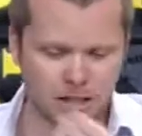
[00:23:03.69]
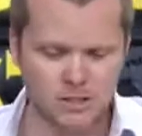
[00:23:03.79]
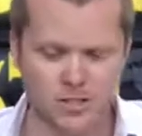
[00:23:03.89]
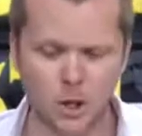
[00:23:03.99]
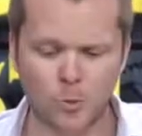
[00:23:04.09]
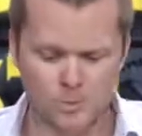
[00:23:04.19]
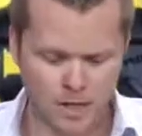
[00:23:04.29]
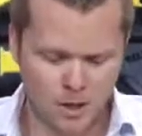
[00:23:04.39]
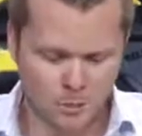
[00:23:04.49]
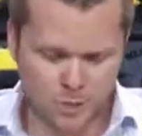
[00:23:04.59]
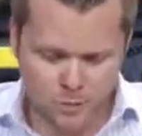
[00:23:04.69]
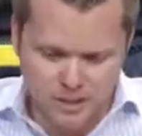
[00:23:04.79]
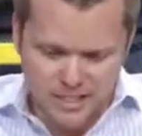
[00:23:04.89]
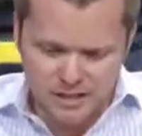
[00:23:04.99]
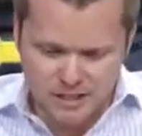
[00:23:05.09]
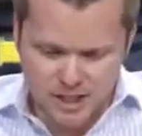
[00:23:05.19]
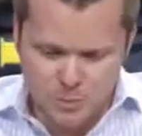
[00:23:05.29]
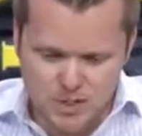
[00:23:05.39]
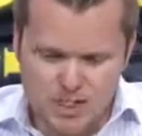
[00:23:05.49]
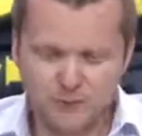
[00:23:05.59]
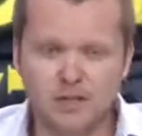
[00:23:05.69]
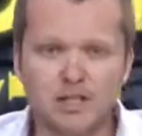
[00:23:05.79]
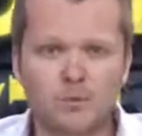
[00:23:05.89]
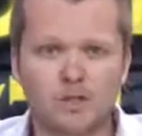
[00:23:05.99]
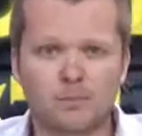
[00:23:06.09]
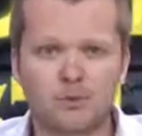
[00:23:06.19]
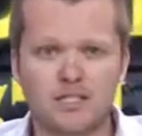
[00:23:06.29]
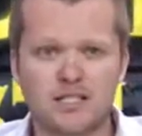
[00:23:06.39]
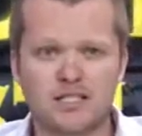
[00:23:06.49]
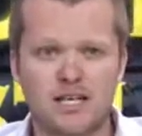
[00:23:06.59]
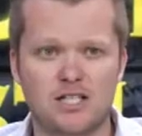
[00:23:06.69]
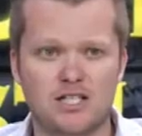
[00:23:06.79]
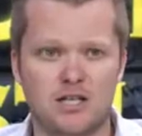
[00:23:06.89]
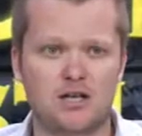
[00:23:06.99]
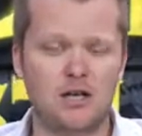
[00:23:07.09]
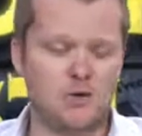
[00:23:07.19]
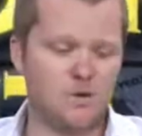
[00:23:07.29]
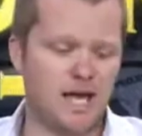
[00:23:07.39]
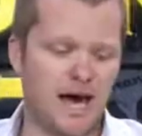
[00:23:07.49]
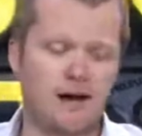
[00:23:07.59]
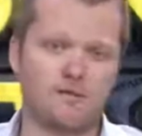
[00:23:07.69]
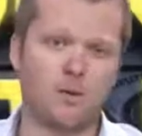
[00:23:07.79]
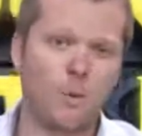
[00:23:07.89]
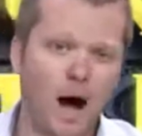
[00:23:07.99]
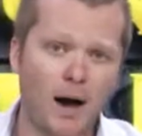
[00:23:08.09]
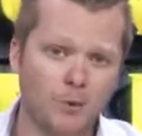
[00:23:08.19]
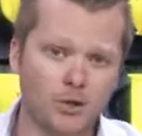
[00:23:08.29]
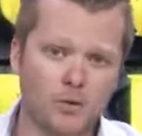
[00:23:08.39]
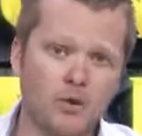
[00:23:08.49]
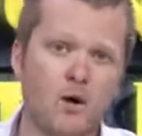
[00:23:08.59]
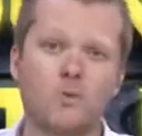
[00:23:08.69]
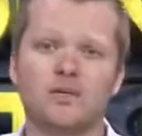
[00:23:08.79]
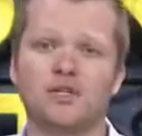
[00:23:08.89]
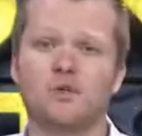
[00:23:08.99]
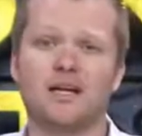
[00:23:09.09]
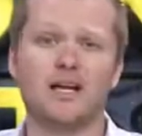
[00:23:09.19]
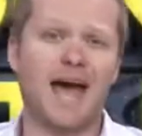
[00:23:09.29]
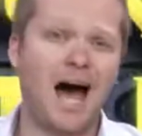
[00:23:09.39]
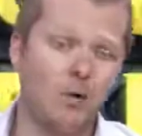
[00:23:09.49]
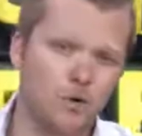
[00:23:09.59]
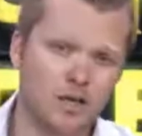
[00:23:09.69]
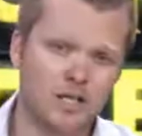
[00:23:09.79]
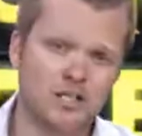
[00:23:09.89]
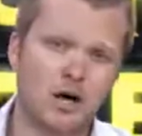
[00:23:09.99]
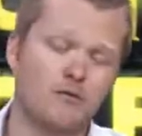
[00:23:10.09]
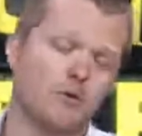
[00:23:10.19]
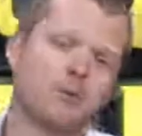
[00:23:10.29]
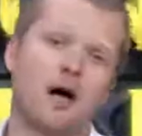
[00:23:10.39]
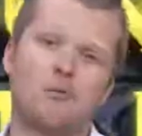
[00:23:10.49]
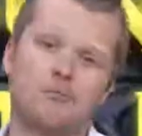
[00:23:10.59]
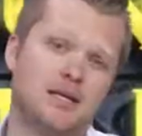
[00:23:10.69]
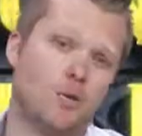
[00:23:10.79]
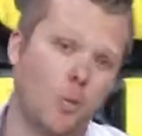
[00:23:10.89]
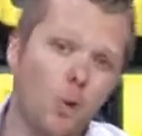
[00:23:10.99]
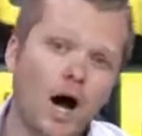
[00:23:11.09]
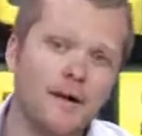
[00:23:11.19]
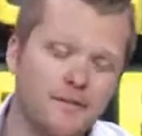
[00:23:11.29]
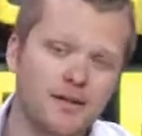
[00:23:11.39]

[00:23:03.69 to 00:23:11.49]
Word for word: So, when we're dealing specifically with the presentation, we have the why we're doing what we're doing, how we're going to solve your problem and what